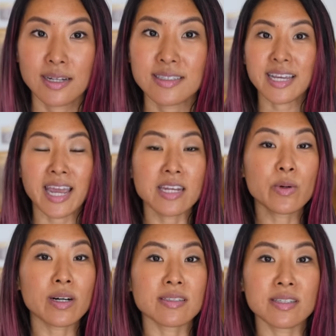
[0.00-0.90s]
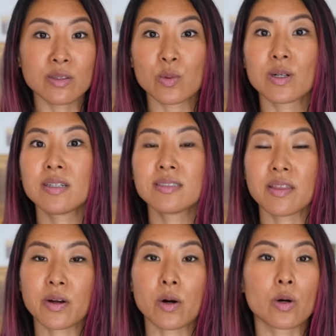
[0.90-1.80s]
Like anywhere else in the world,
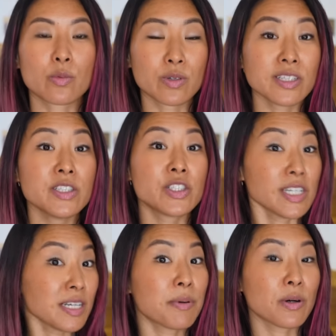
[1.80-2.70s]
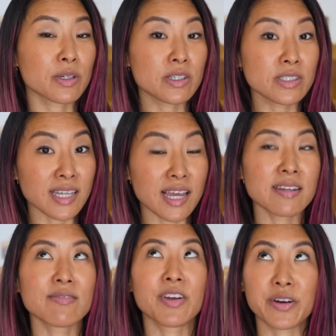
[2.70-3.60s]
there are really shitty brokers
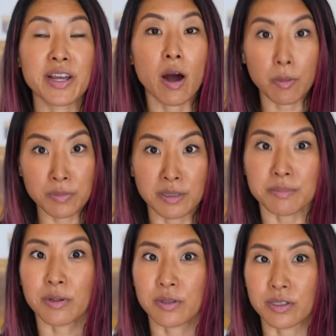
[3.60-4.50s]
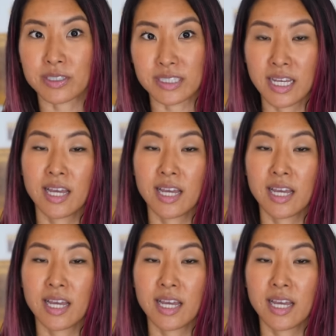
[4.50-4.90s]
and very competent brokers.